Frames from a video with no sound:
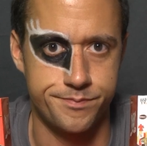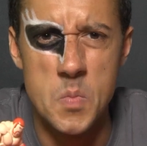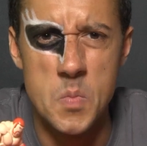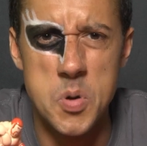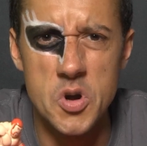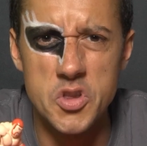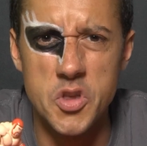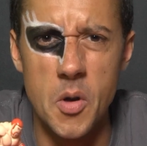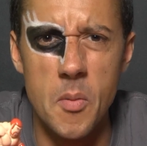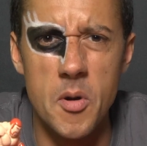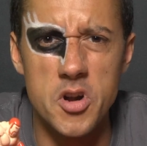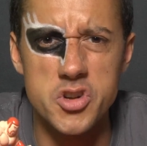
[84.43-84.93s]

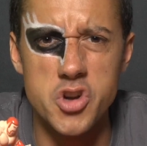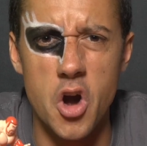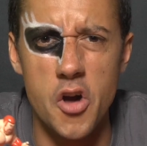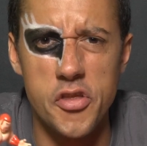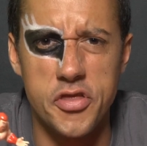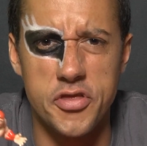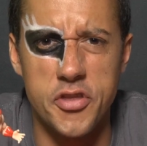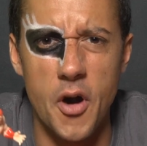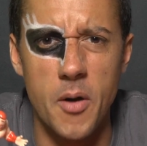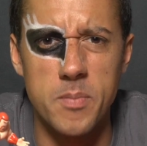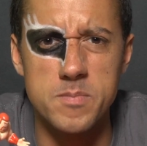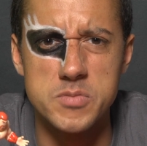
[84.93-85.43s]
Put them on your
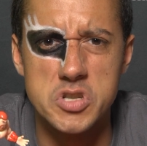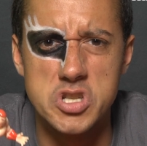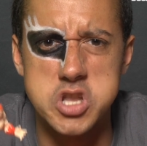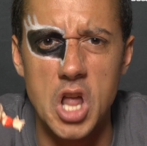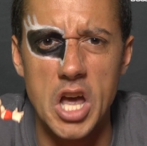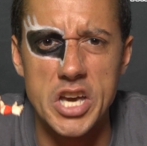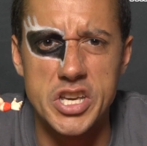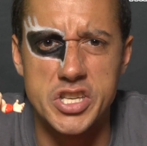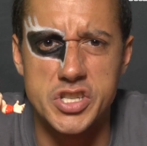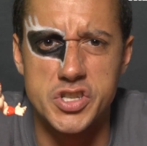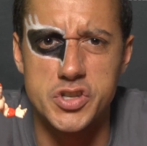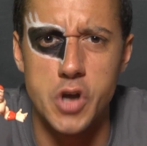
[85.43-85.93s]
thumbs
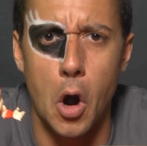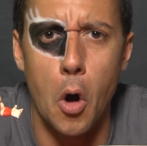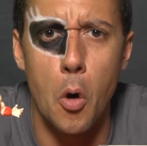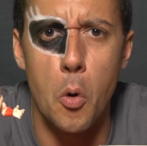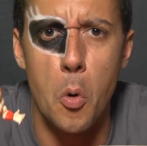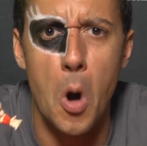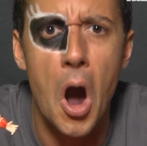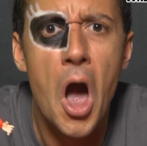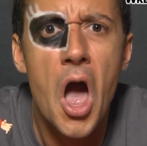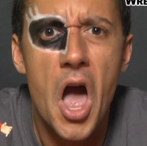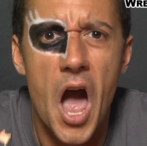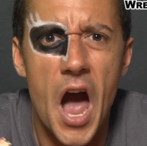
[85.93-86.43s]
like
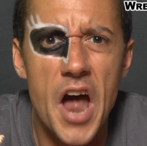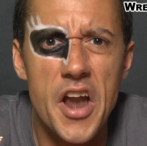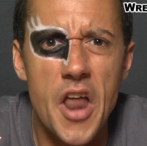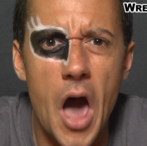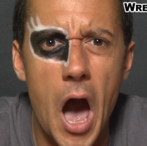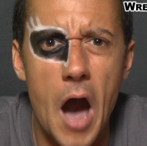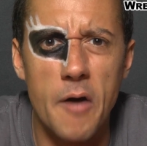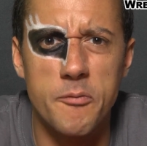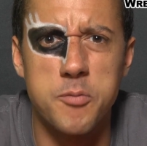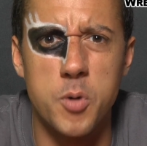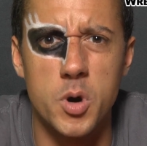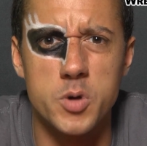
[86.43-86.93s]
so, and
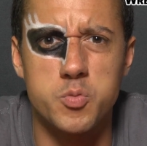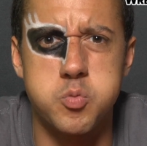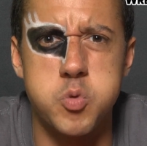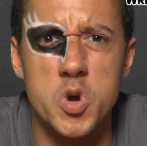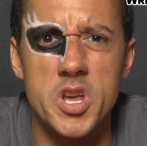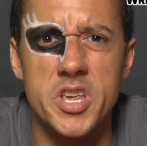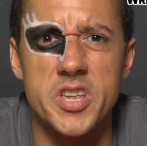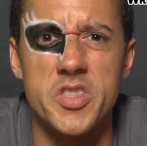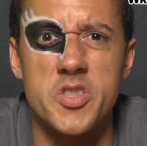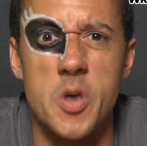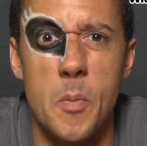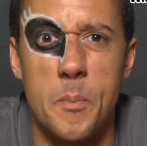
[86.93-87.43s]
have what
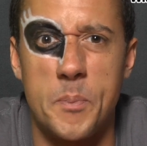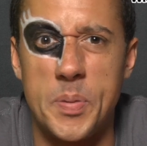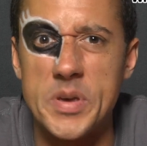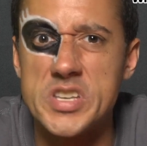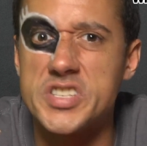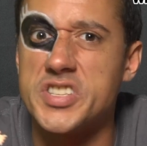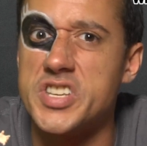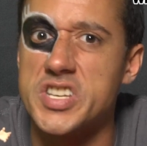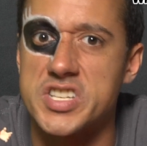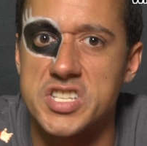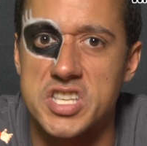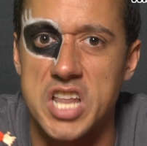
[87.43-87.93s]
we in the
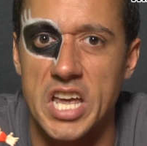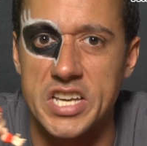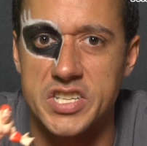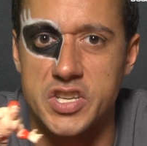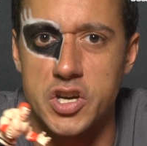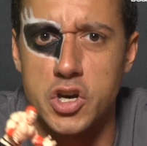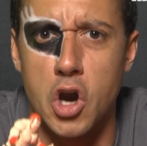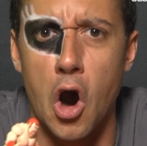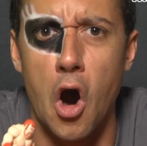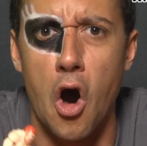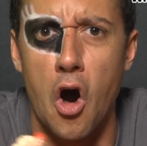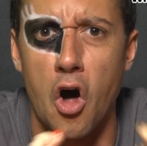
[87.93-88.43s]
business like to
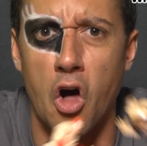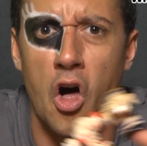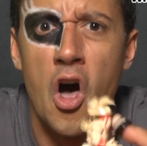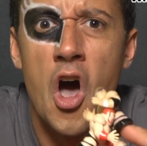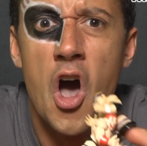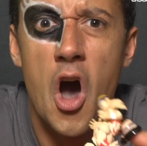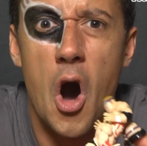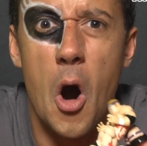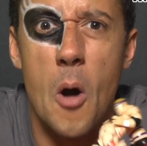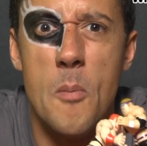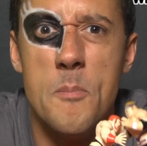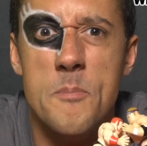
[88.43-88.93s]
call
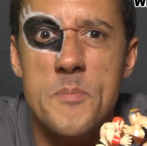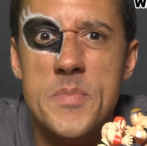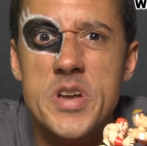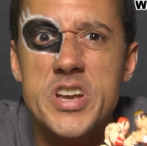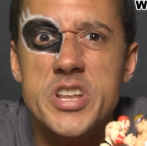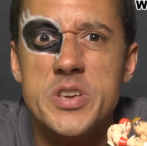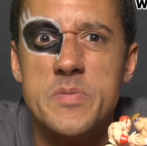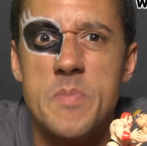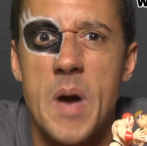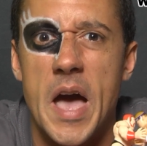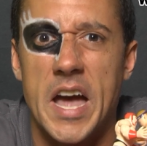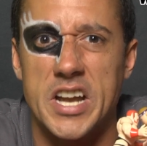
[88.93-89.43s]
a
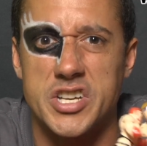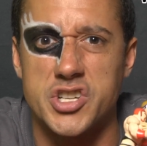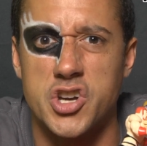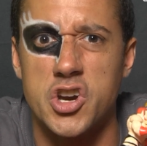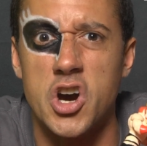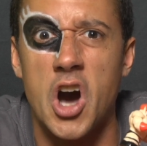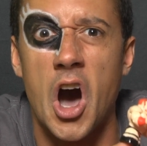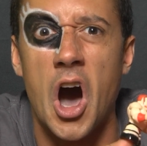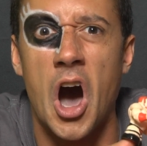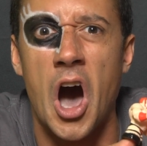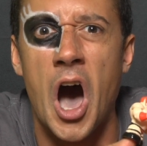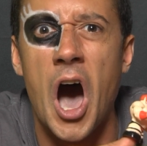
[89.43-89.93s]
mini-match.
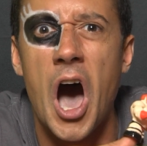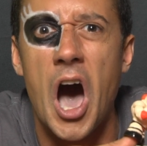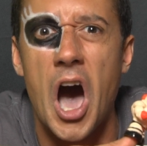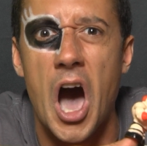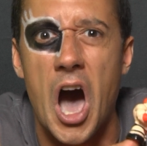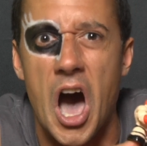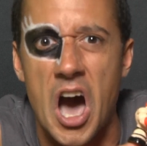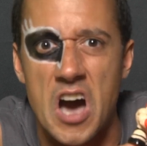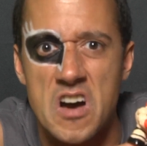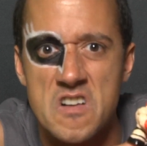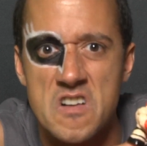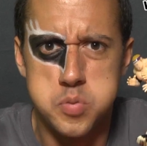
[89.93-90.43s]
Ha
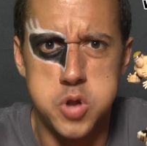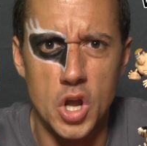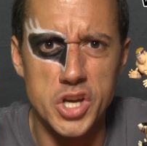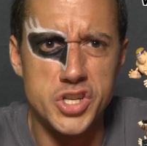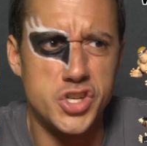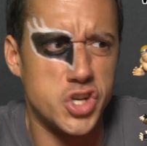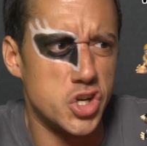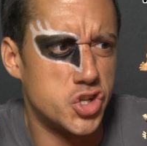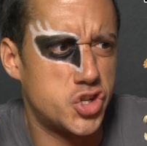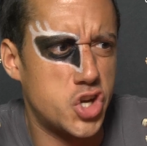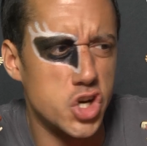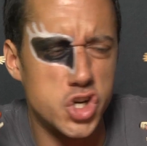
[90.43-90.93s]
ha!
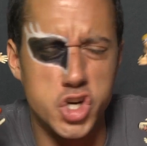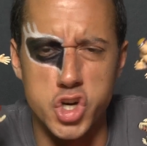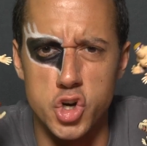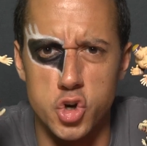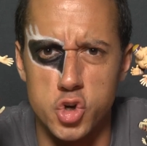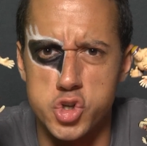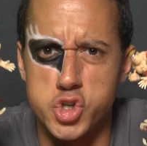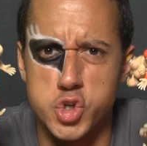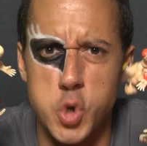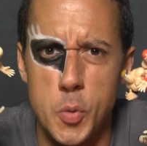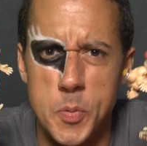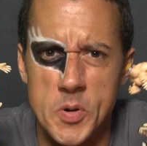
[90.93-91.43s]
Place
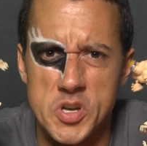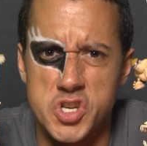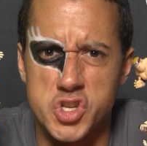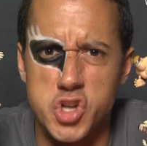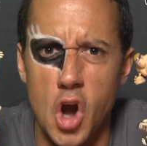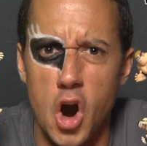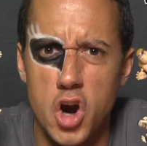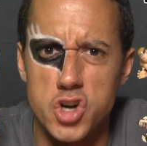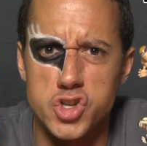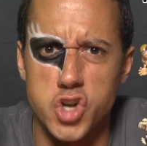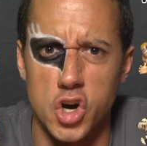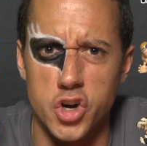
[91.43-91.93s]
additional
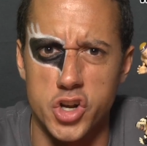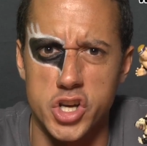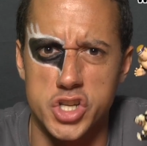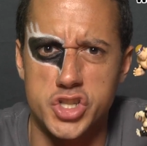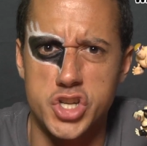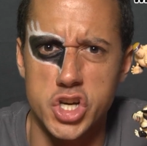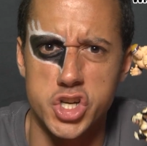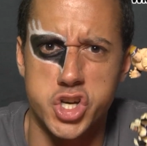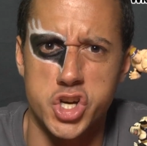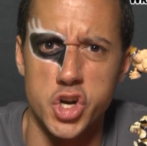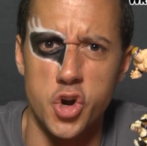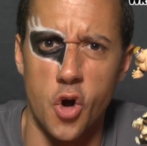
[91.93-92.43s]
superstars on
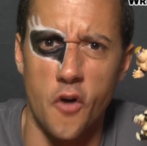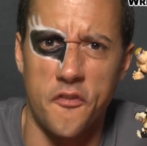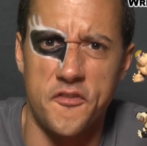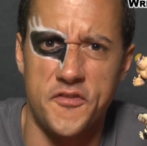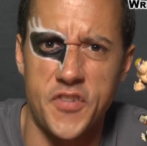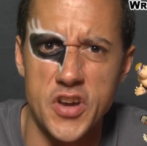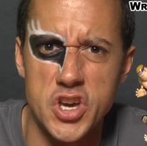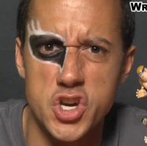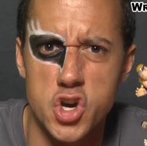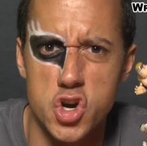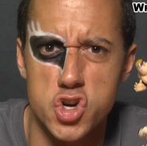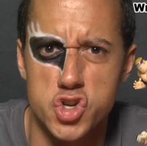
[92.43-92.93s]
additional
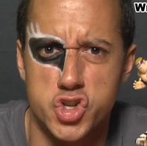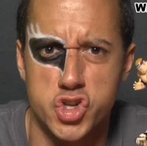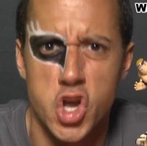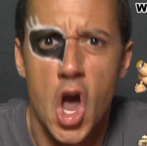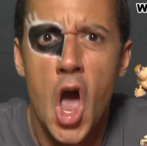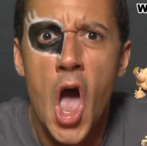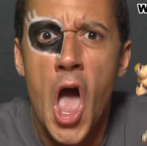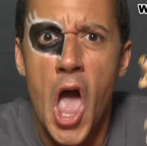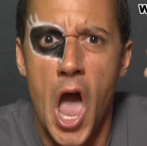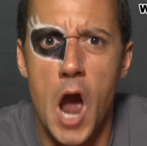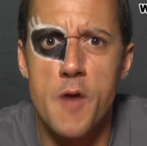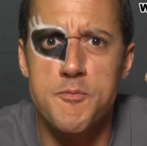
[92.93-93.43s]
fingers,
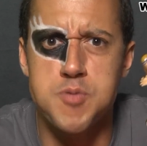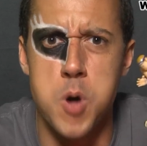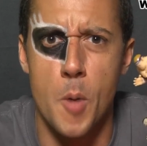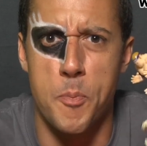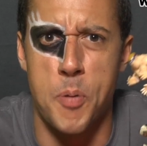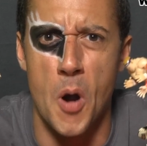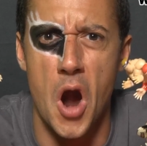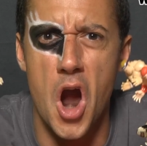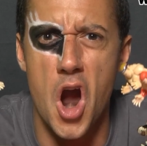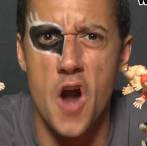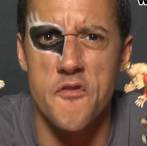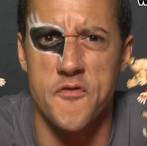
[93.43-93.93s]
and
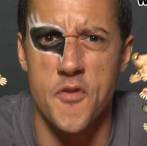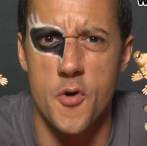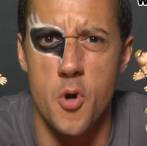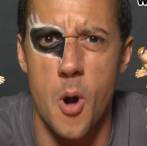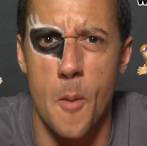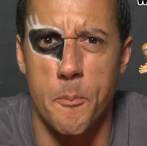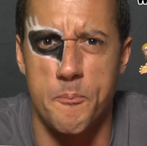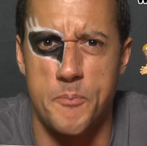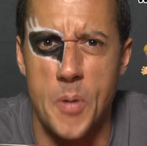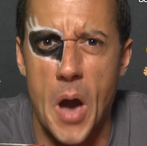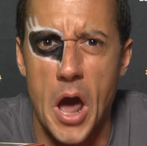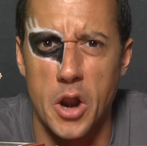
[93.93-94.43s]
prepare for
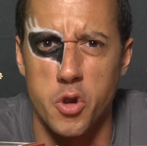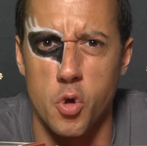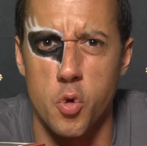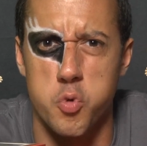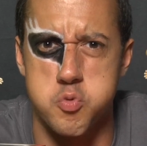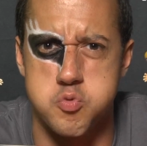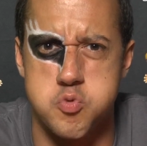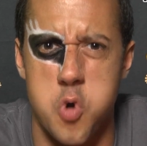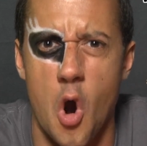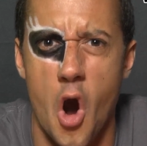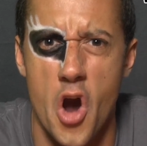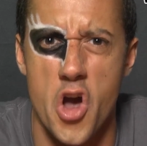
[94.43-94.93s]
a battle
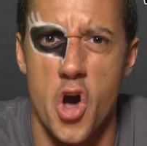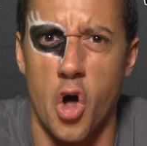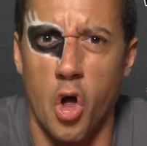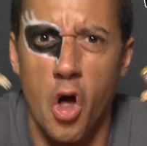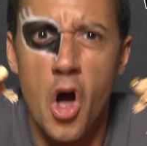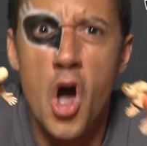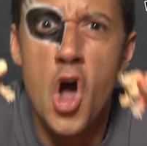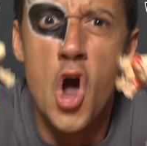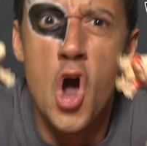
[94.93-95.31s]
royal!